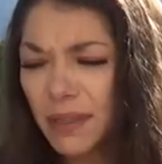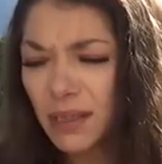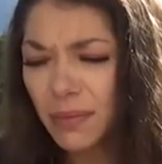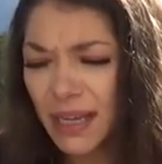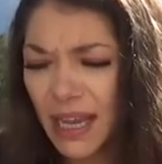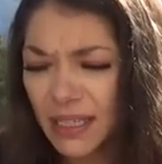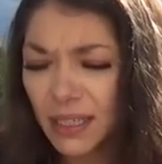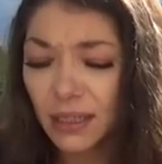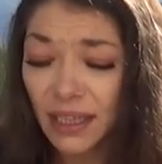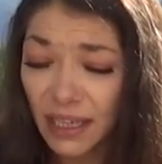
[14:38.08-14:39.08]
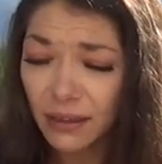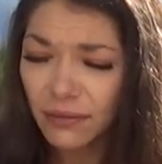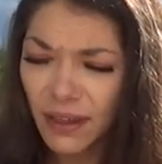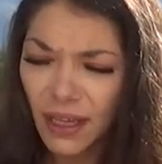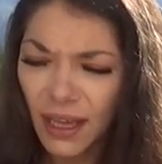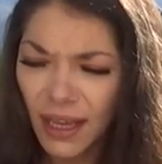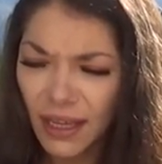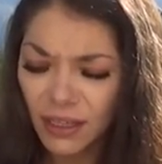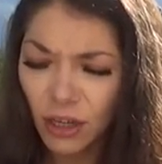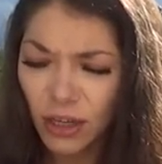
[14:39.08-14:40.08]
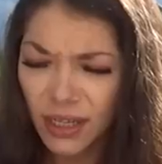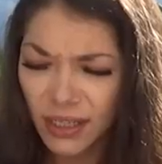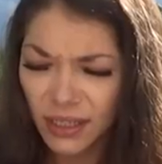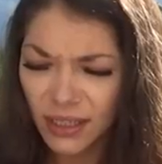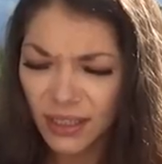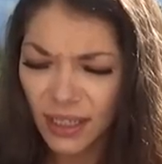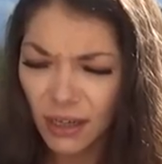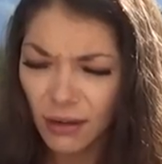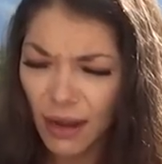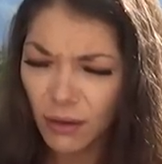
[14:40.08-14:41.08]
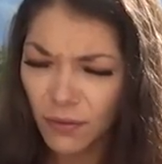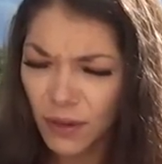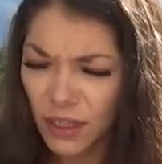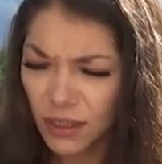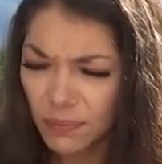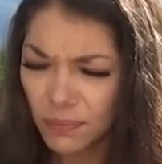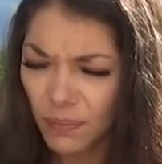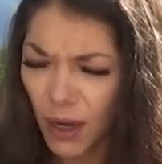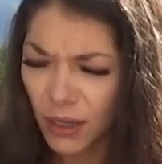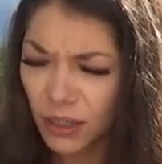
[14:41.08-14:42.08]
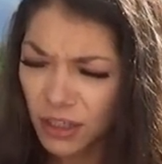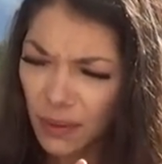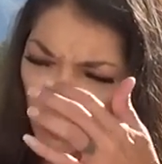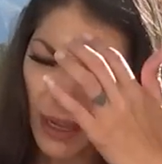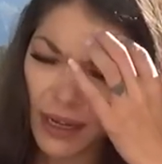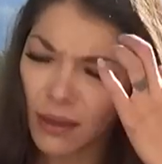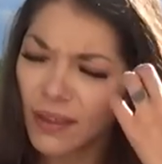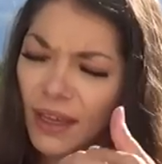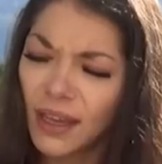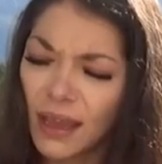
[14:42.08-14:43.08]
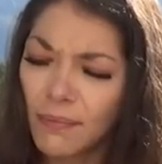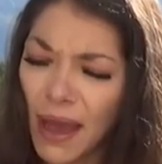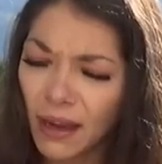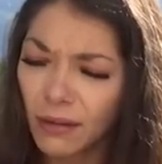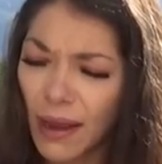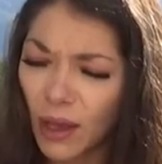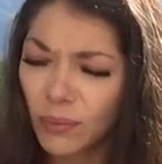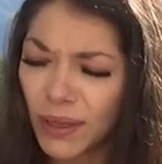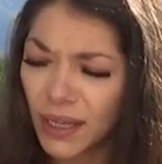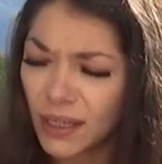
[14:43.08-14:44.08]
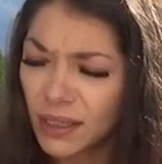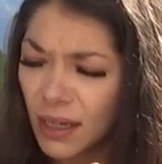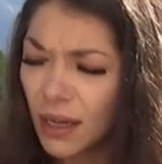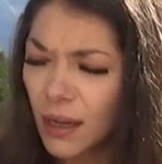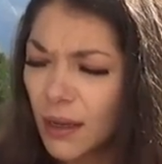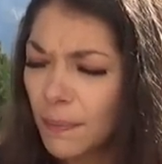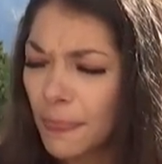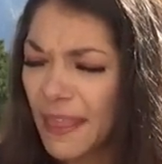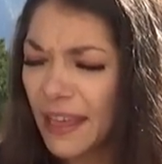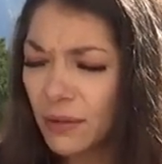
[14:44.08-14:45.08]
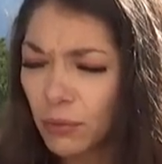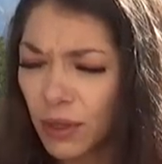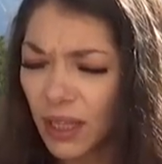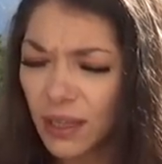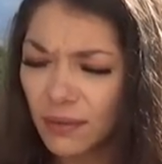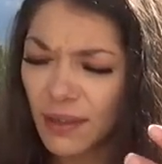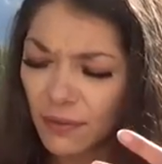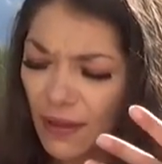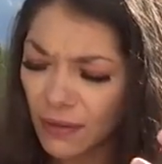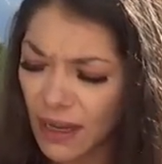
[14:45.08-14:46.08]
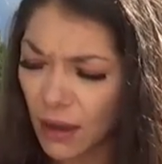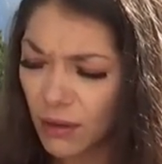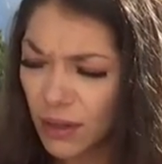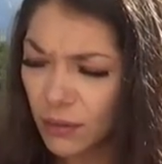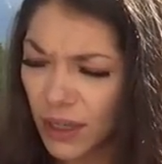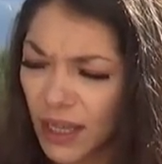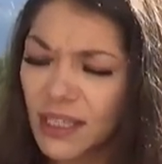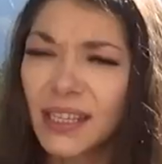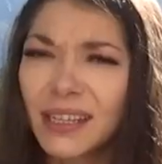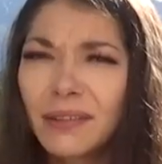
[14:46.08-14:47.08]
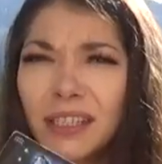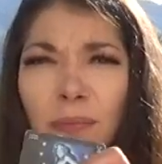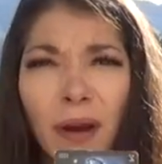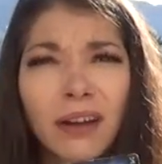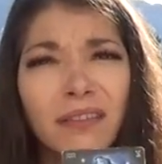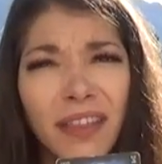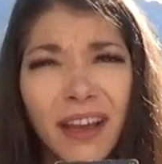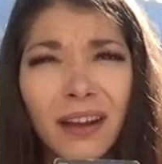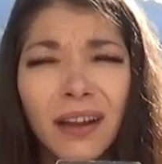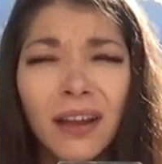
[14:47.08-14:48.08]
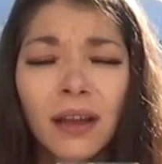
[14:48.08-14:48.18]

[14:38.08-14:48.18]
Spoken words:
somebody had to leave and couldn't stick around for this partnership, and now they came back around because they found out and realized that it is a part of their